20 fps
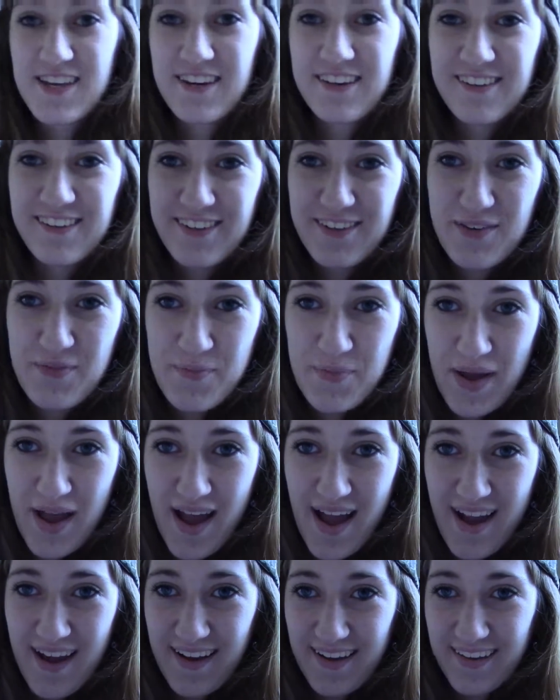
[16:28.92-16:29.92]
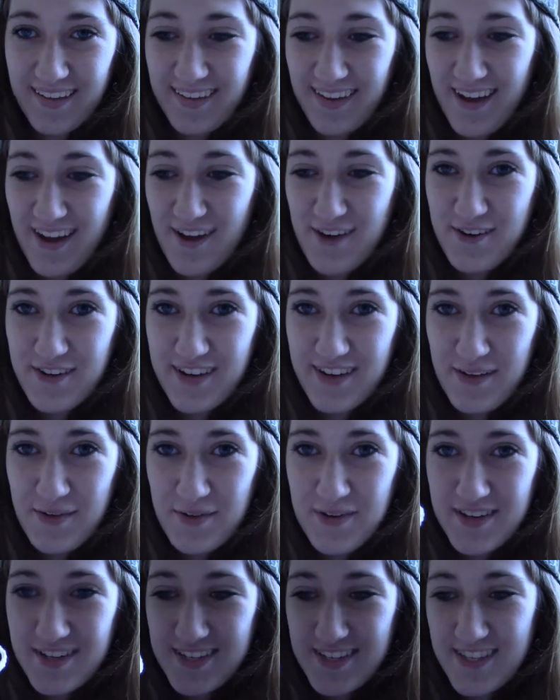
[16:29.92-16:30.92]
in a little bag. How
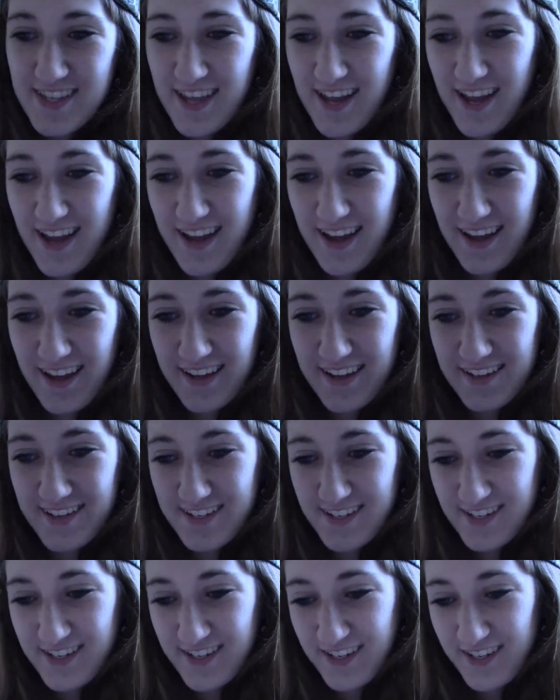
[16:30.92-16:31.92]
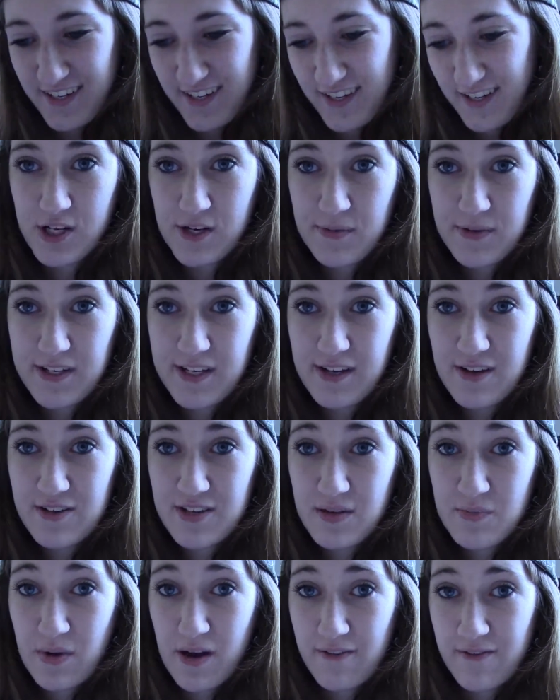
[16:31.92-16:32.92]
cute is that? She really
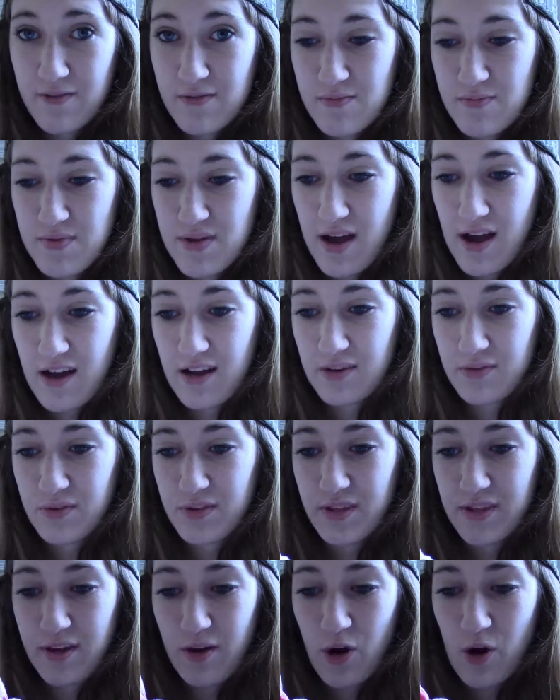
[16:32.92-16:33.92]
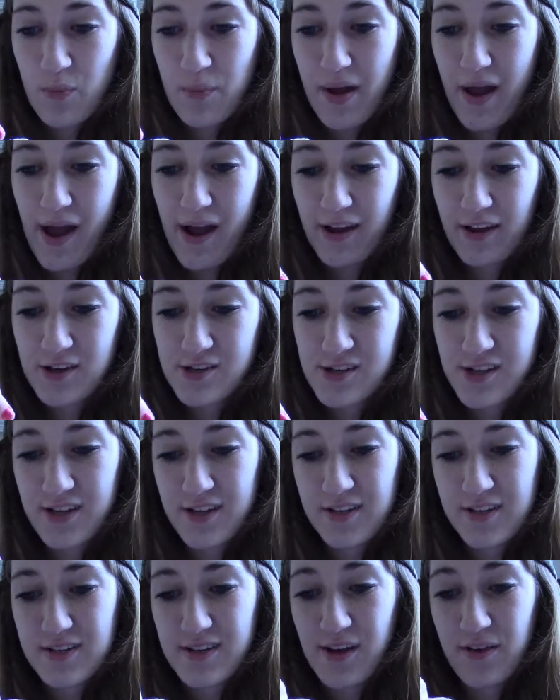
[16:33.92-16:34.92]
goes above and beyond with like her packaging
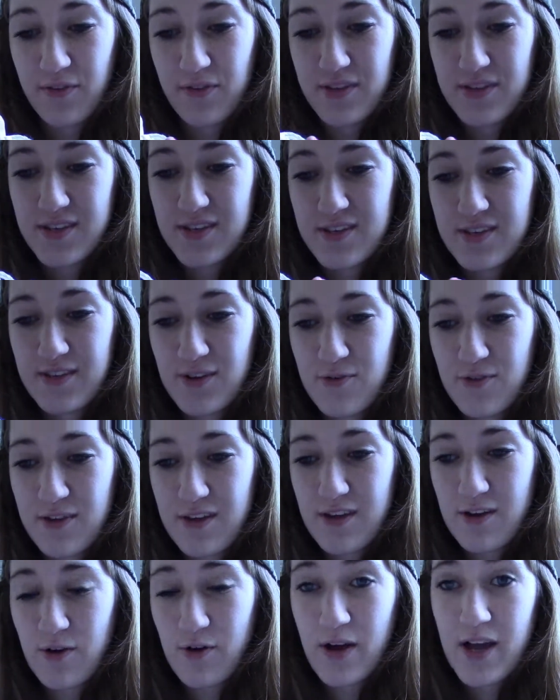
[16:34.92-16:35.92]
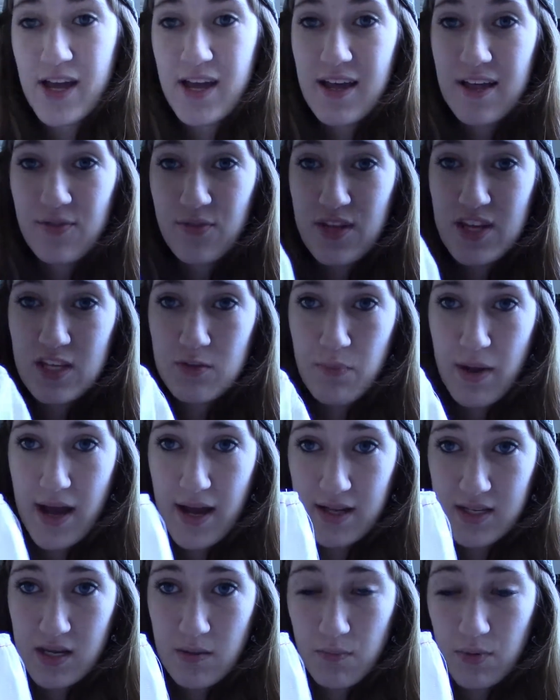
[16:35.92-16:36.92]
and stuff. This is so cute. These
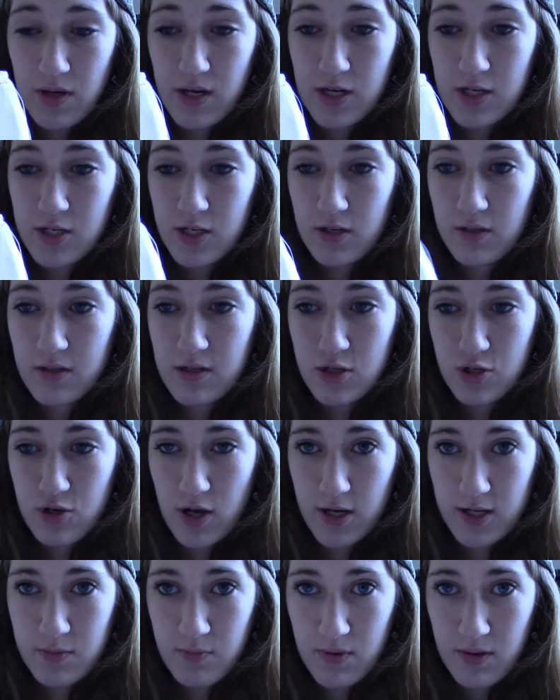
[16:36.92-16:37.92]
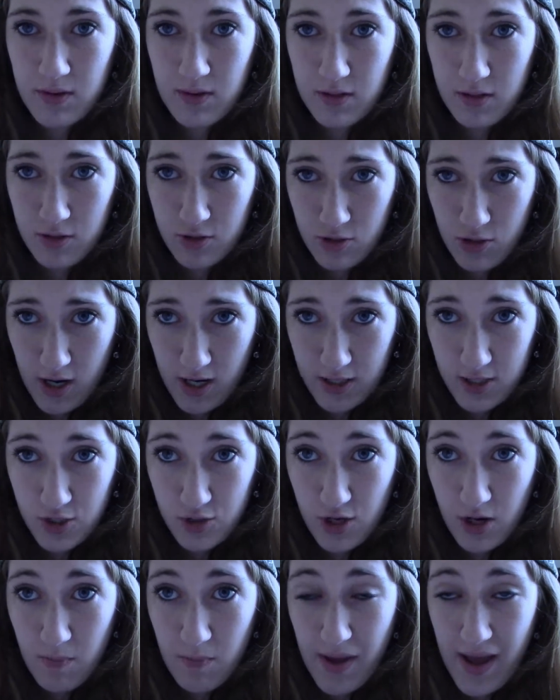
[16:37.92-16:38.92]
bags, I'm pretty sure these
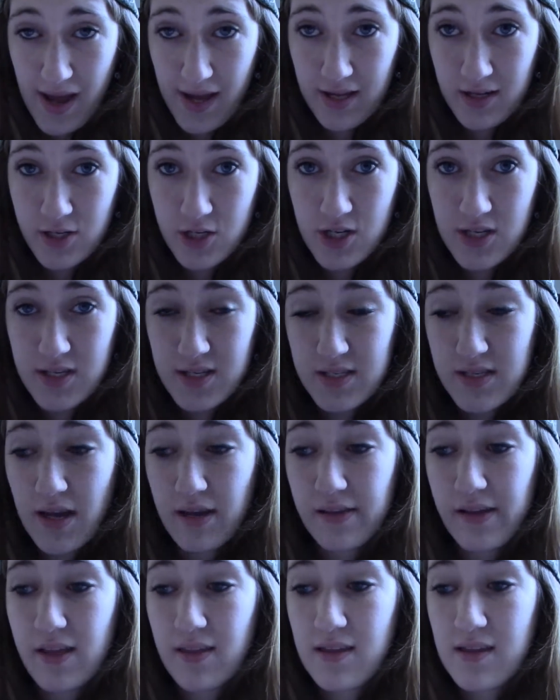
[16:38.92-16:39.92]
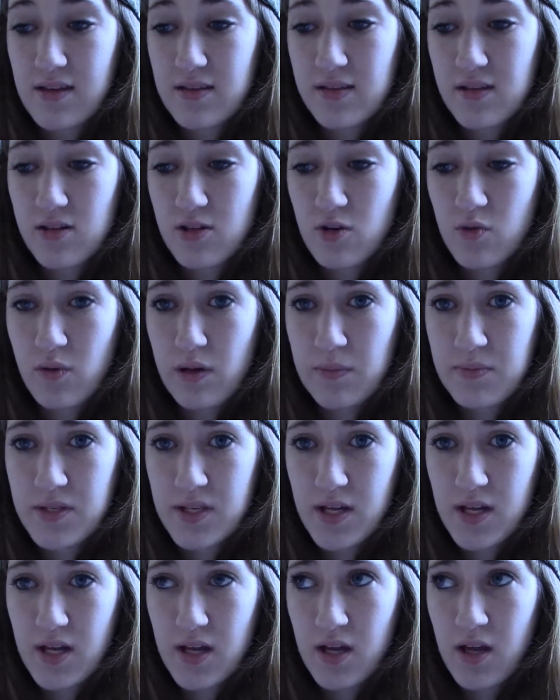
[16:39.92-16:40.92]
drawstring bags, she's selling these on her
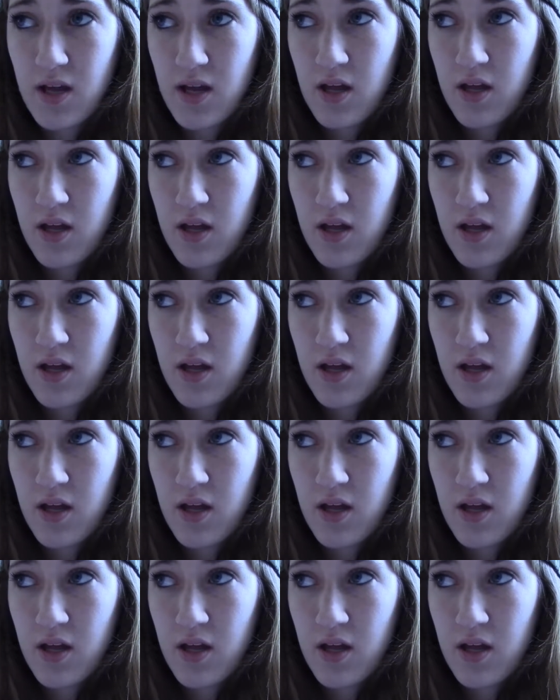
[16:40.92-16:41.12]
website.